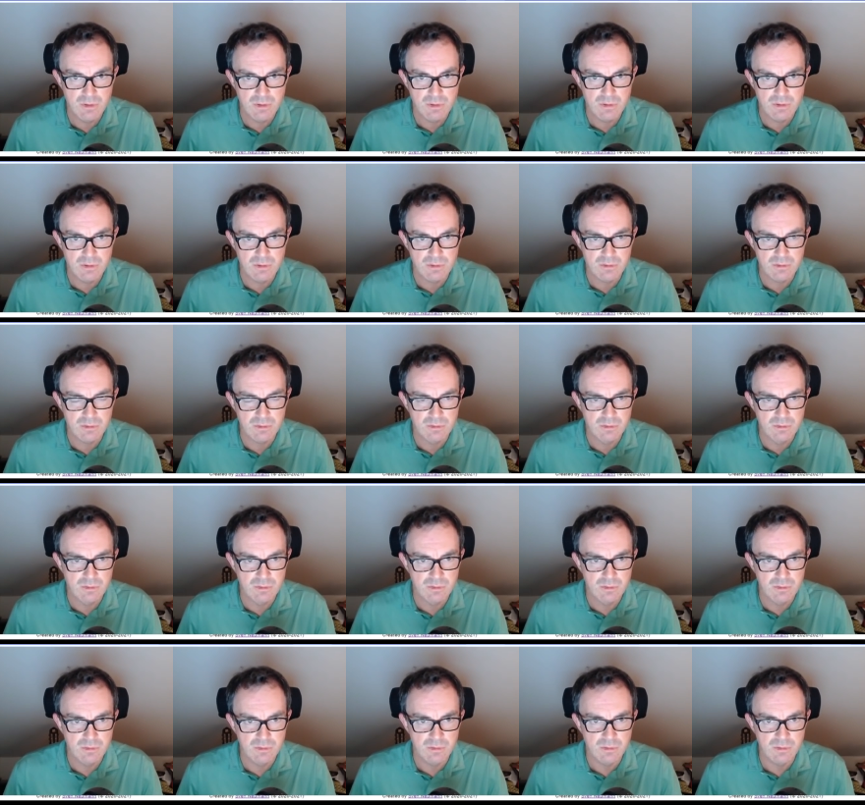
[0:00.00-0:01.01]

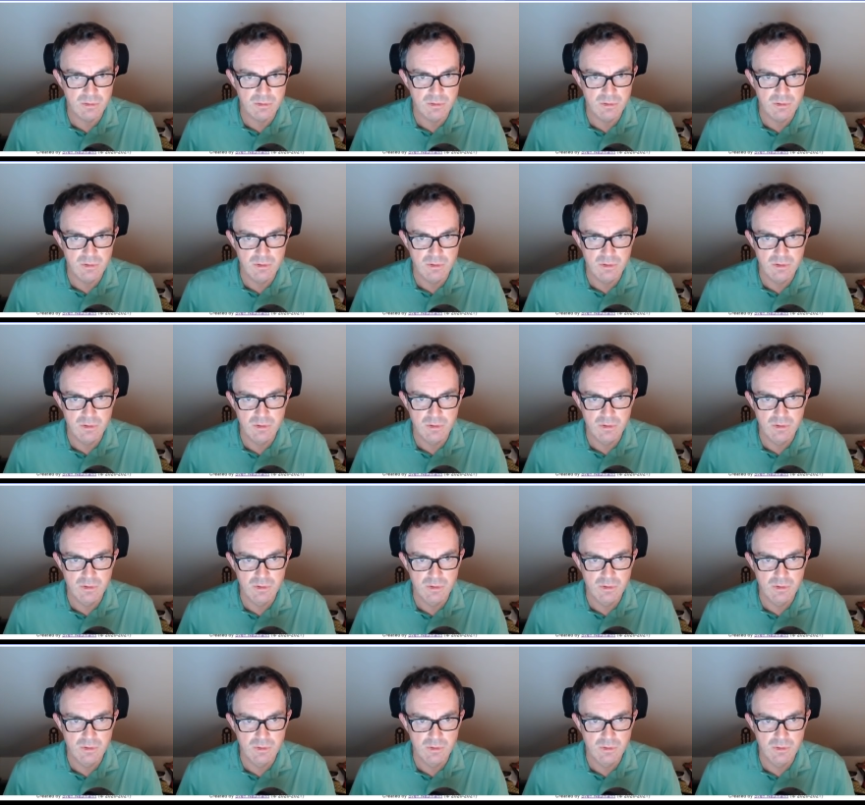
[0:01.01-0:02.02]

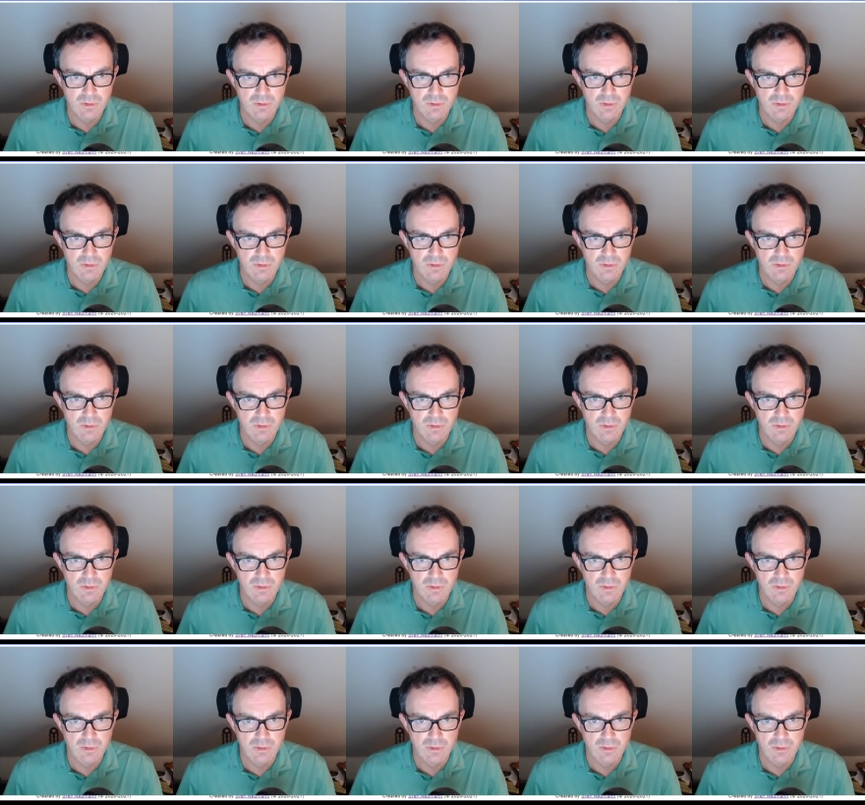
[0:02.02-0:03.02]

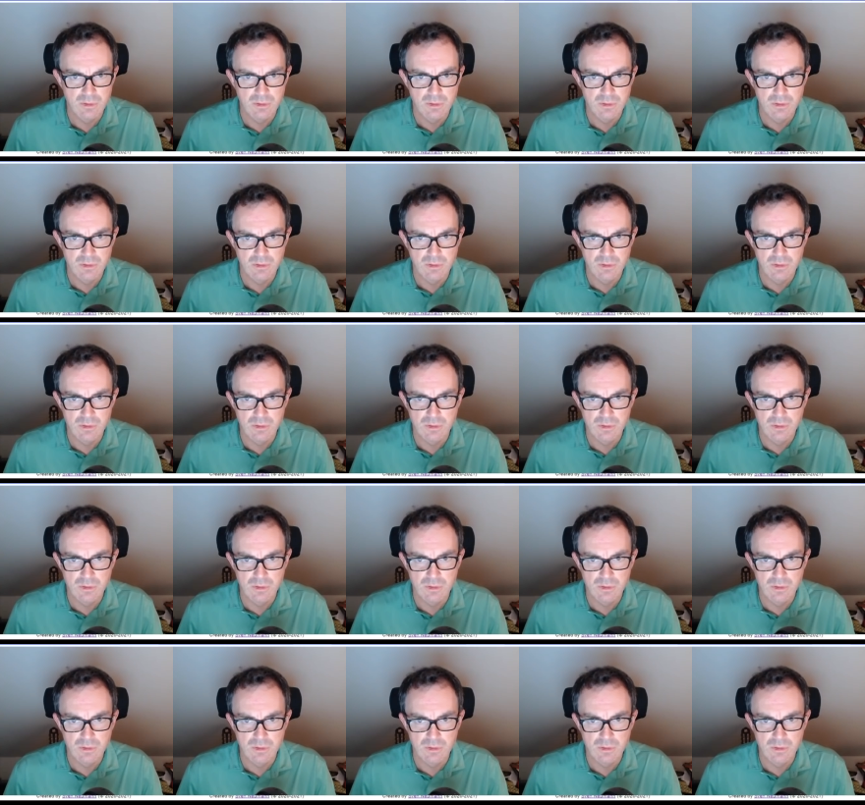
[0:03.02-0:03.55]
Nobody speaks.